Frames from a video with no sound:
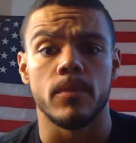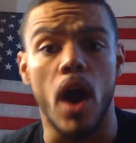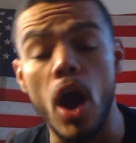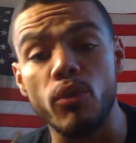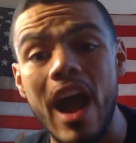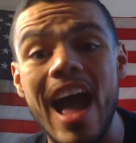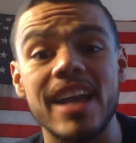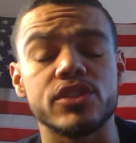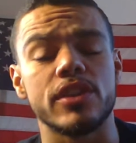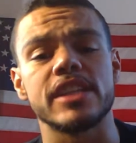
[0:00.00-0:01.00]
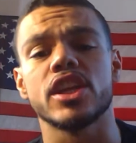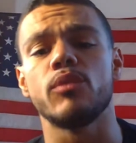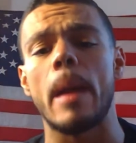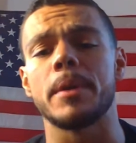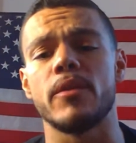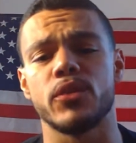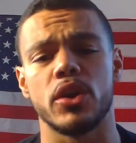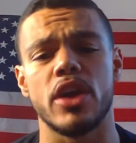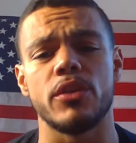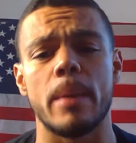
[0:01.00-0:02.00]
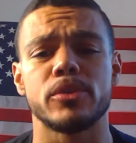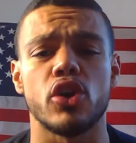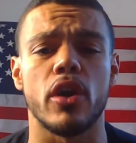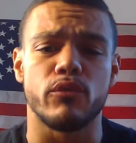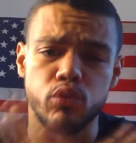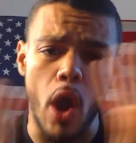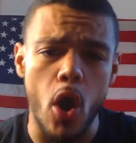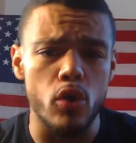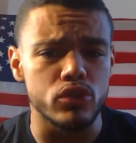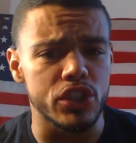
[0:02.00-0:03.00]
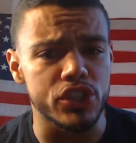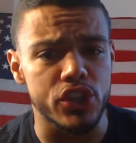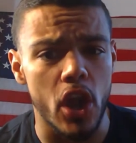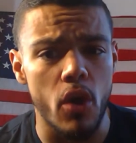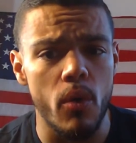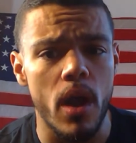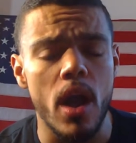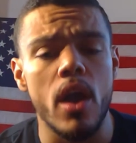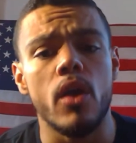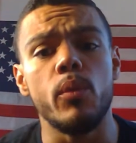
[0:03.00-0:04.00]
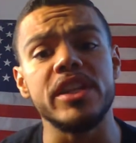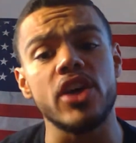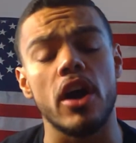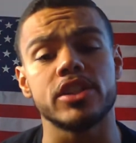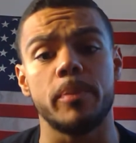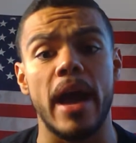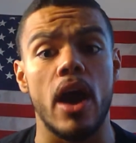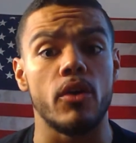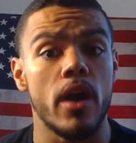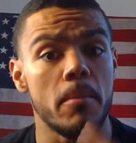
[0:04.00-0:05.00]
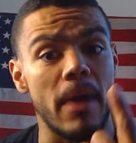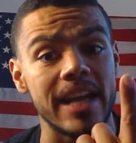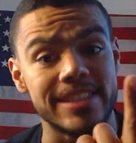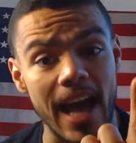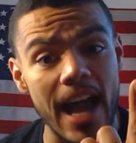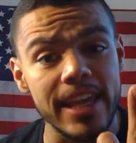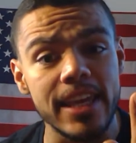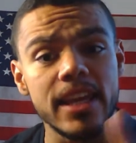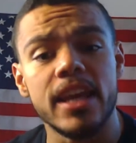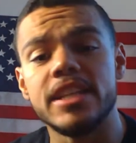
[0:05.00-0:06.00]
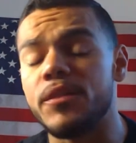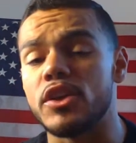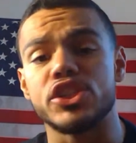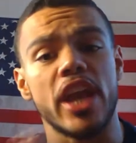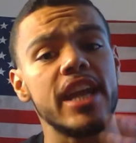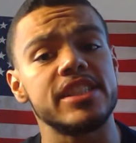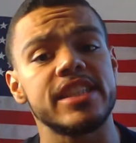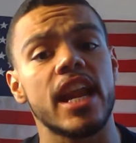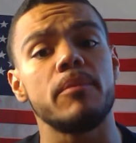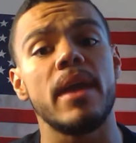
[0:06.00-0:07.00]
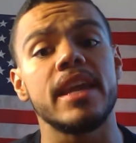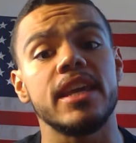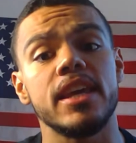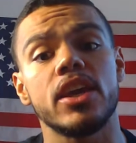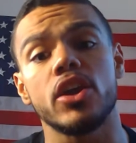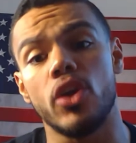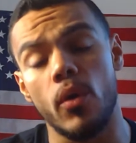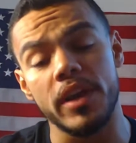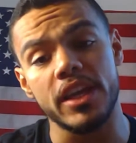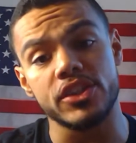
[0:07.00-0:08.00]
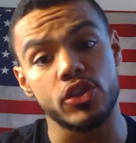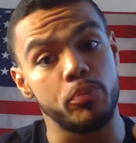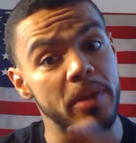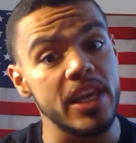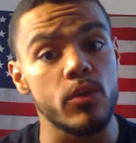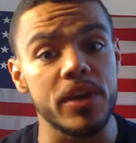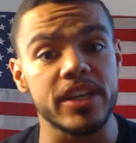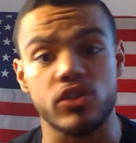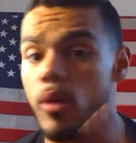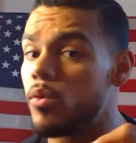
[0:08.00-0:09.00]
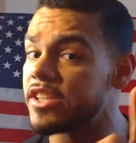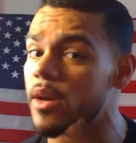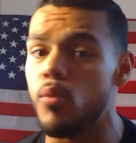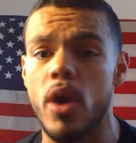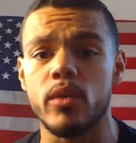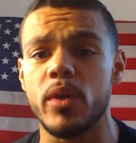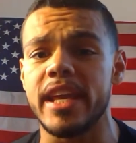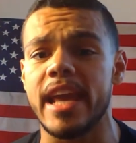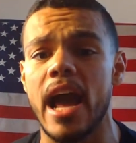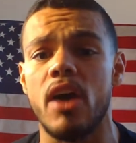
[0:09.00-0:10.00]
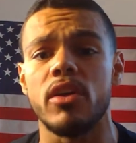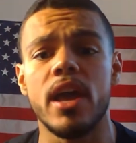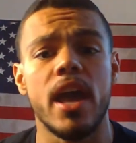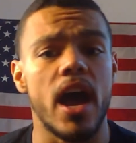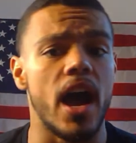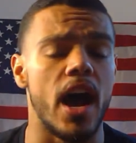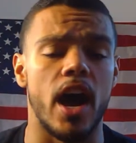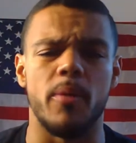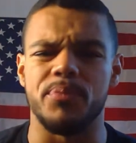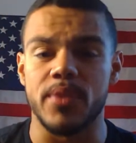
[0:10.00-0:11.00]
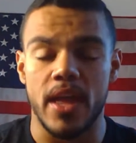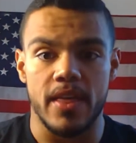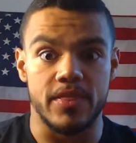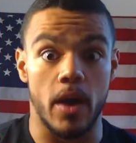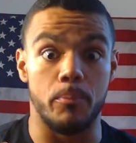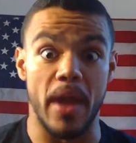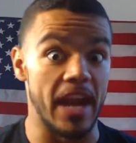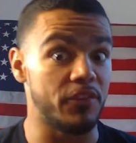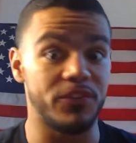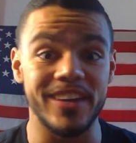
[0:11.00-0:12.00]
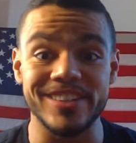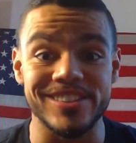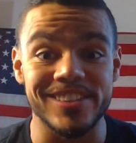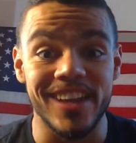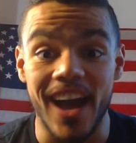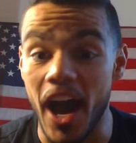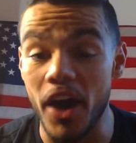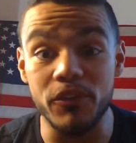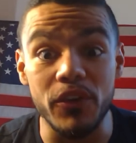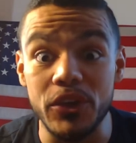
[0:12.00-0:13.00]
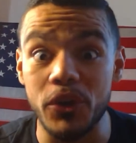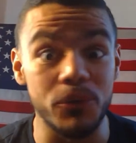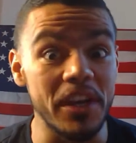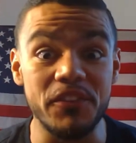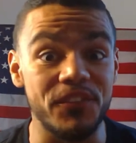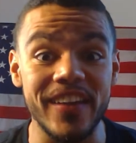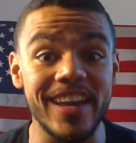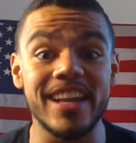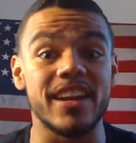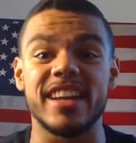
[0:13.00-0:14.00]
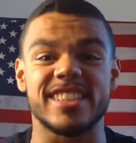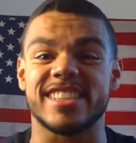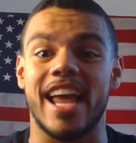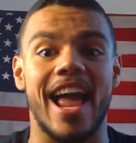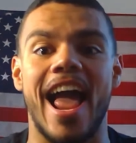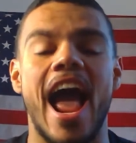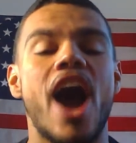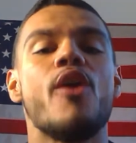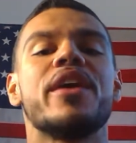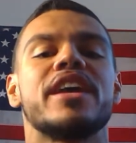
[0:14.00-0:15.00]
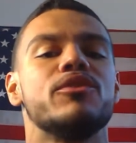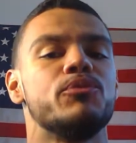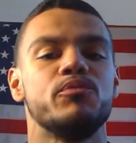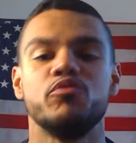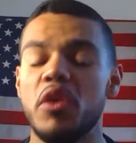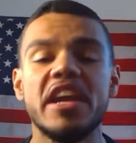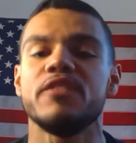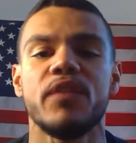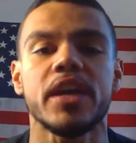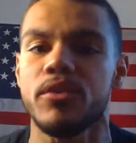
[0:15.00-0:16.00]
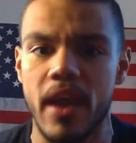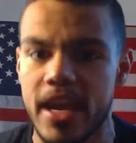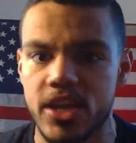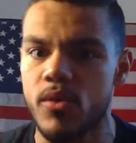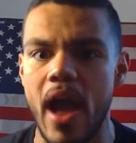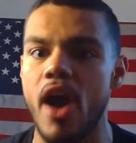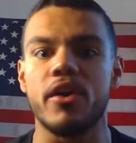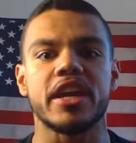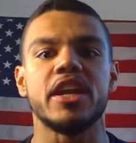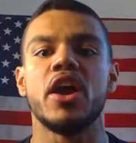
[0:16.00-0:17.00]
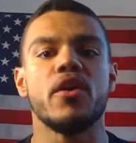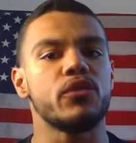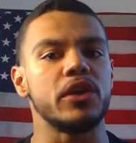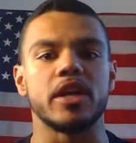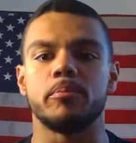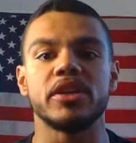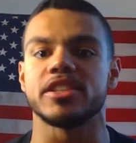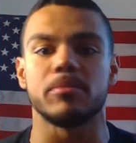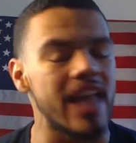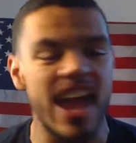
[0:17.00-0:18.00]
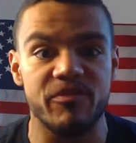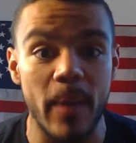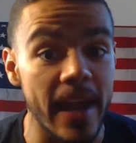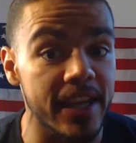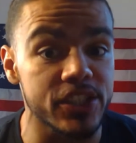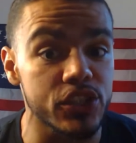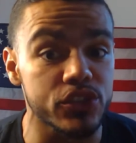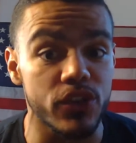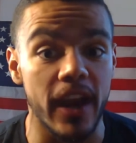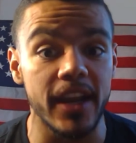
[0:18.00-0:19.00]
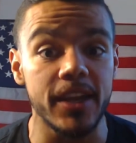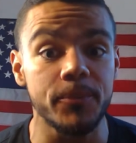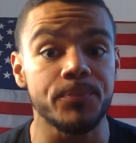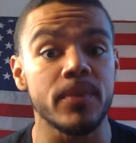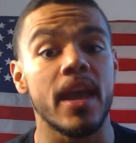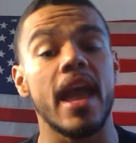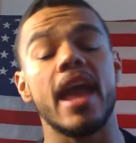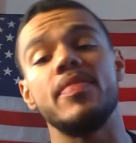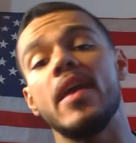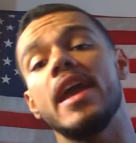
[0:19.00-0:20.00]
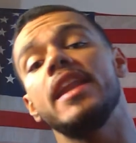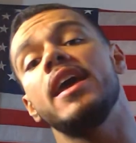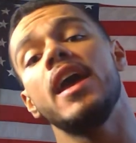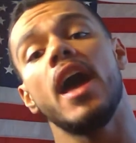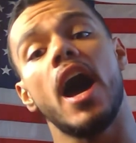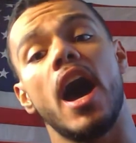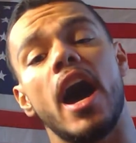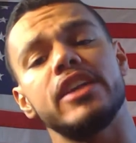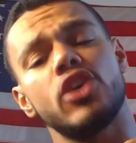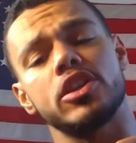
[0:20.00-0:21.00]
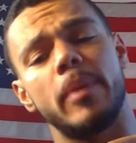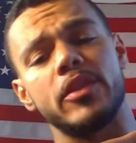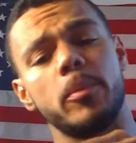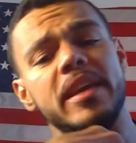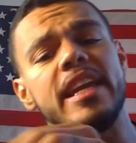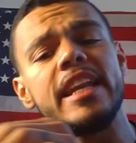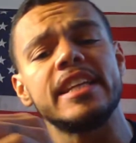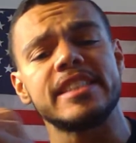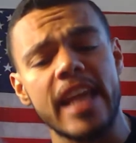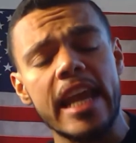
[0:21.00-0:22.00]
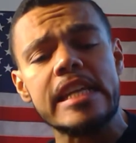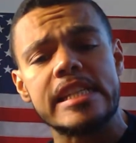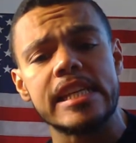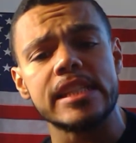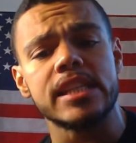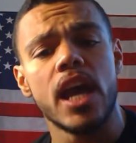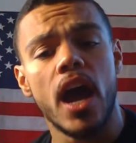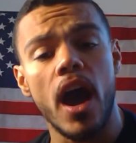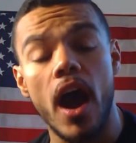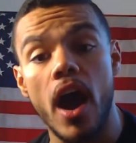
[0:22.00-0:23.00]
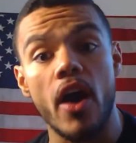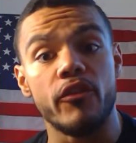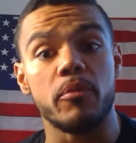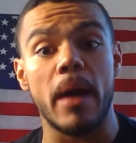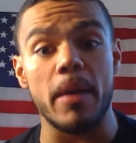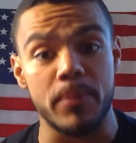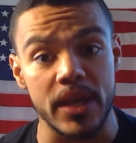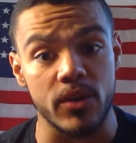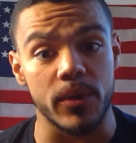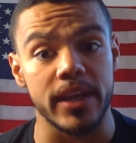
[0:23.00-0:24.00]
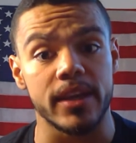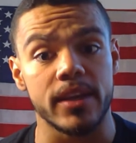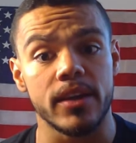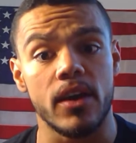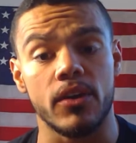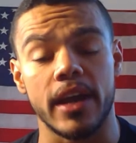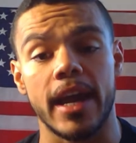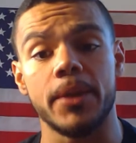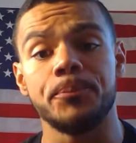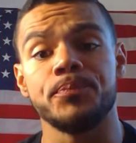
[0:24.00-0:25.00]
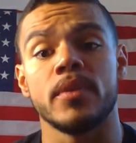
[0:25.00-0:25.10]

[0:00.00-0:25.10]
All right, so that's going to wrap it up for another episode of Road to the Show. We talked about my diet, different changes that I'm making going into peak week, because I'm 1 week out, the benefits of your refeed and just how it can reinvigorate you, how it can freaking put some life back into your training. And then I talked about the beginning stages of my peak week, okay?